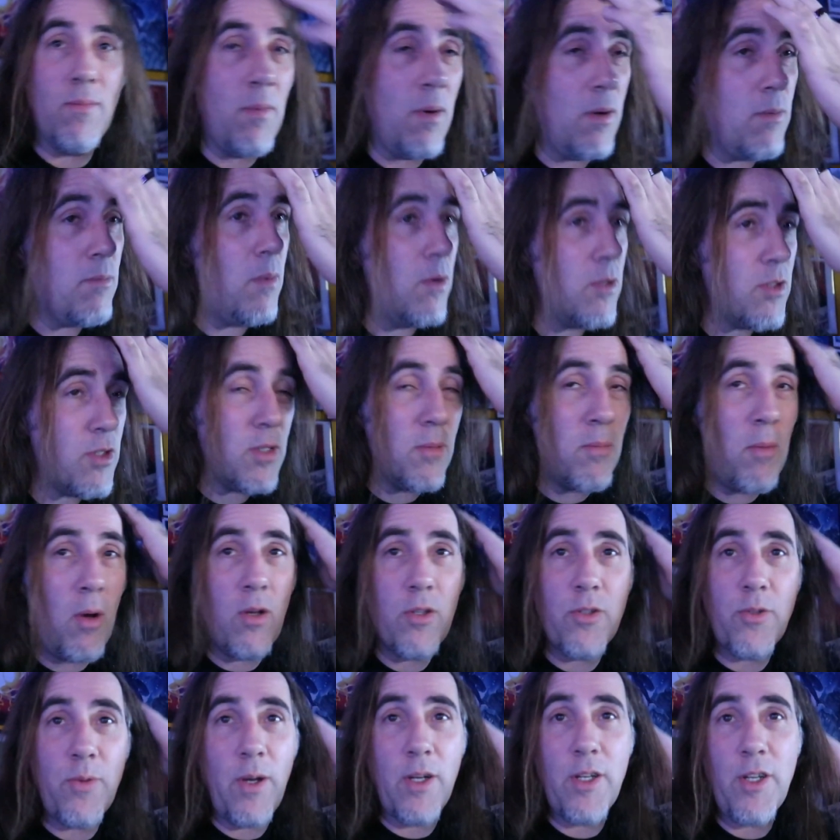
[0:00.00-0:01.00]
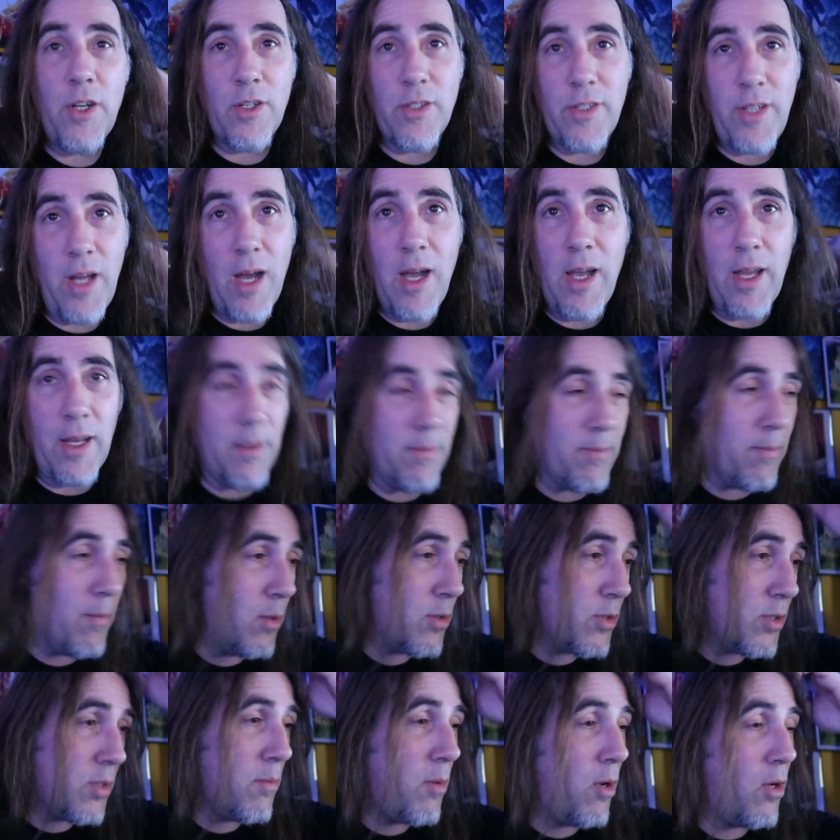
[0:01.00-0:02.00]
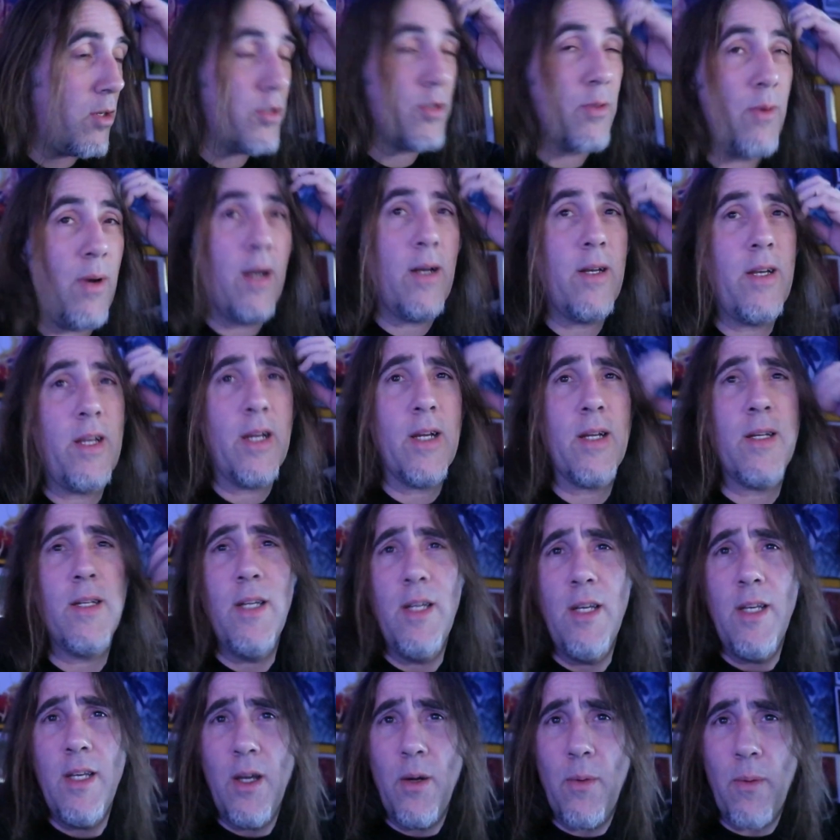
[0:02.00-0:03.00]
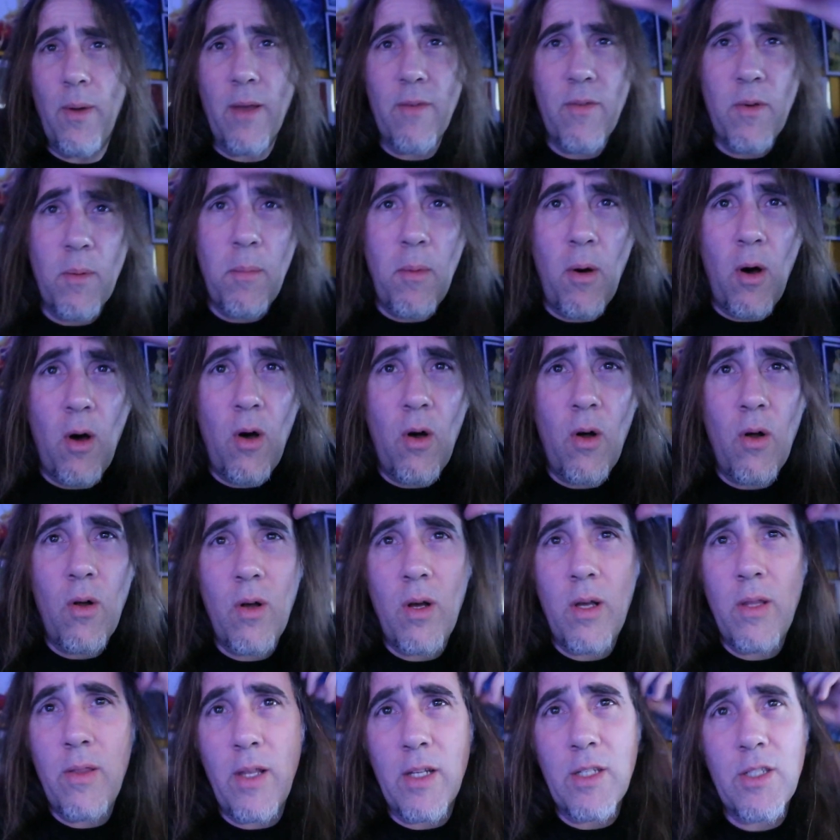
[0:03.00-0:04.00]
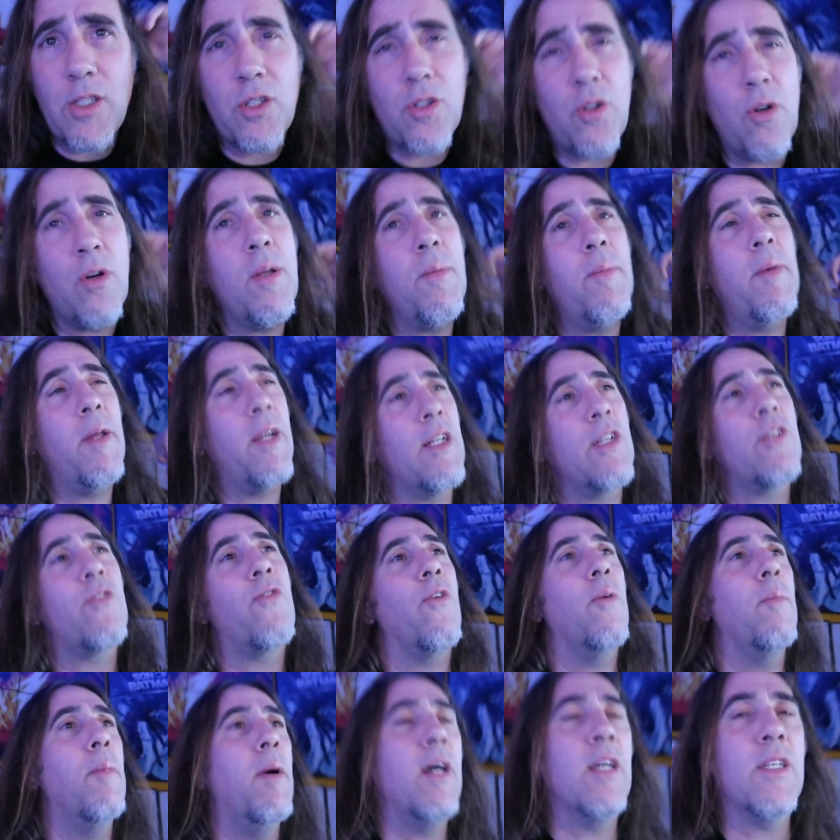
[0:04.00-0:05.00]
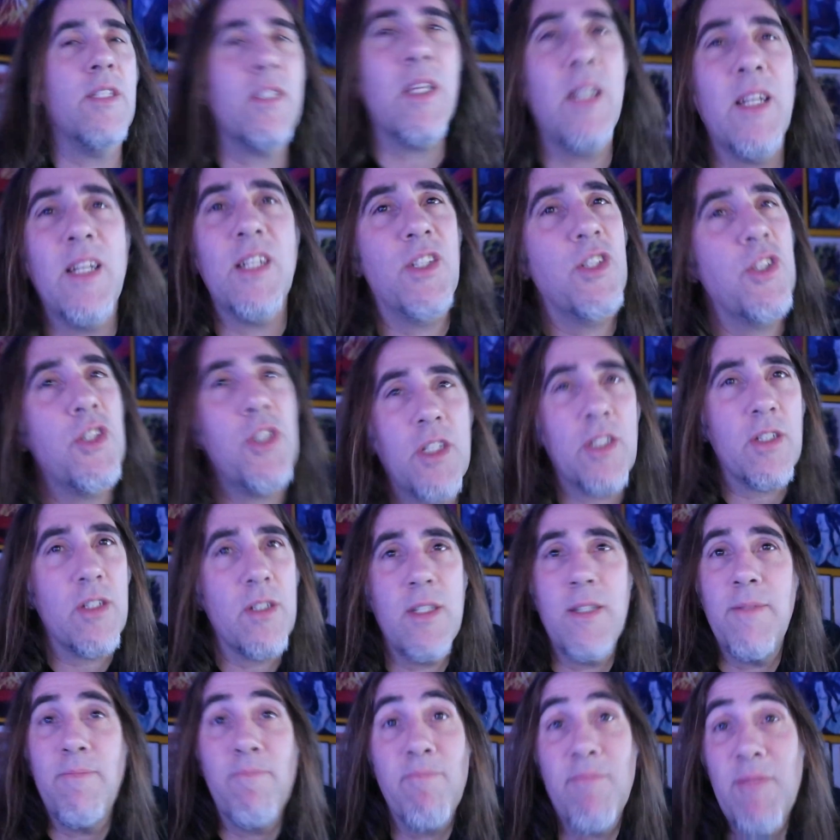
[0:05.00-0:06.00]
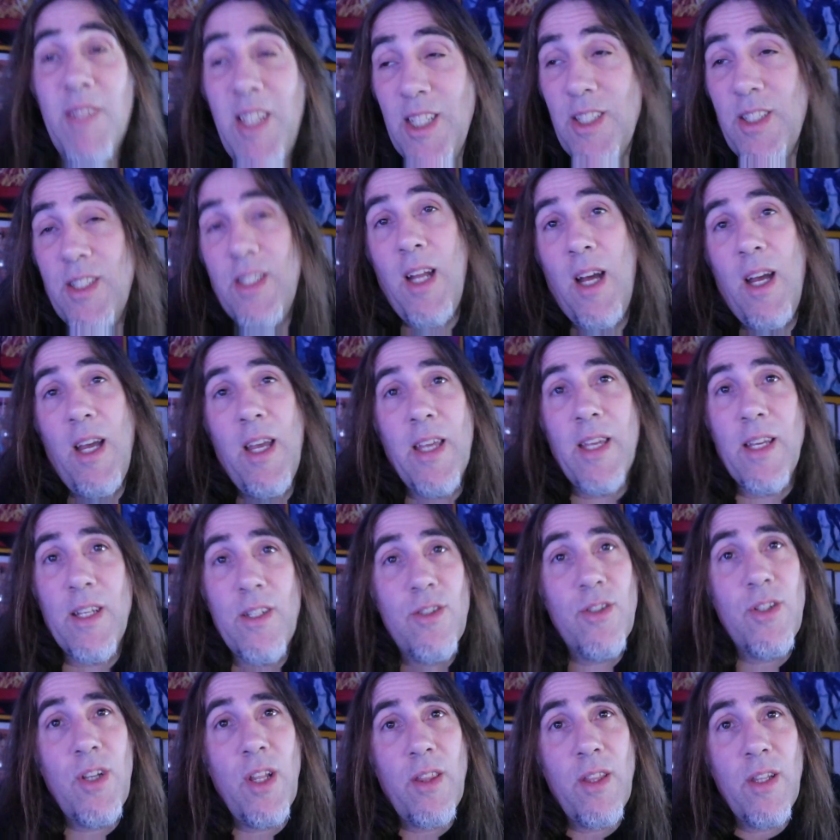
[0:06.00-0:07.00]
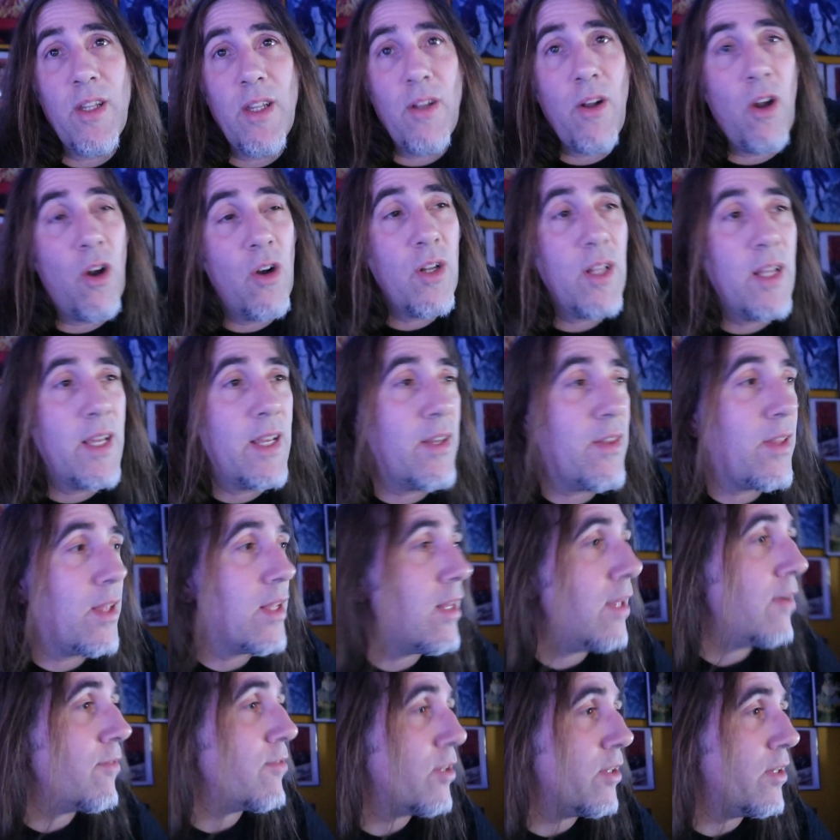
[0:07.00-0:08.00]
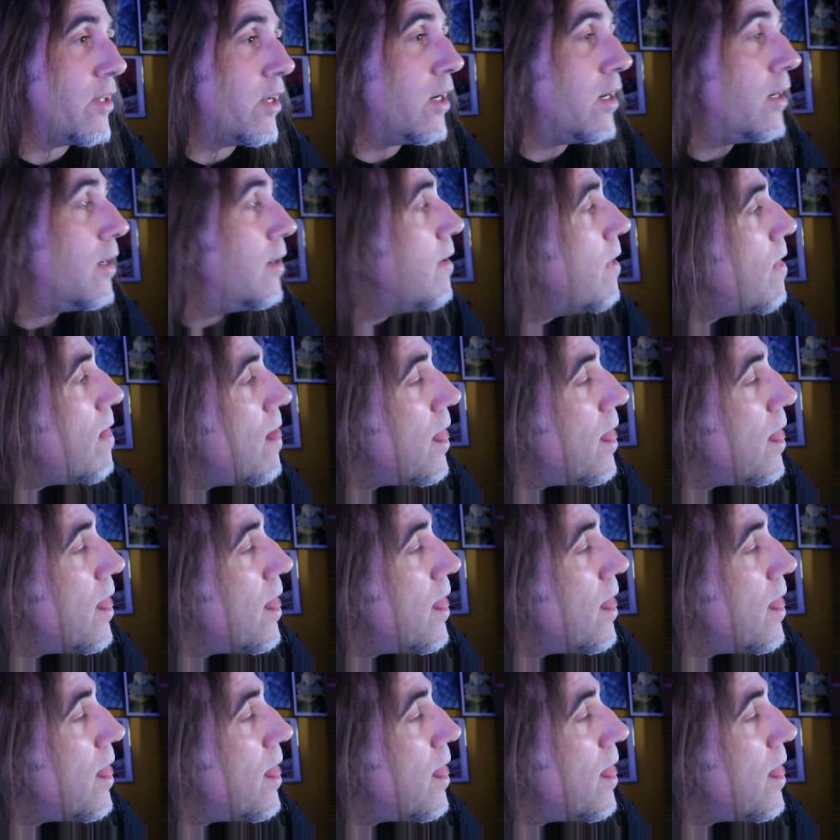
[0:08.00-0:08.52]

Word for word: M most of the malls around here are dying. Most of the malls around here, we have a mall that's thirty minutes from us, and it's just it's dying. There's nothing, hardly anything left in there.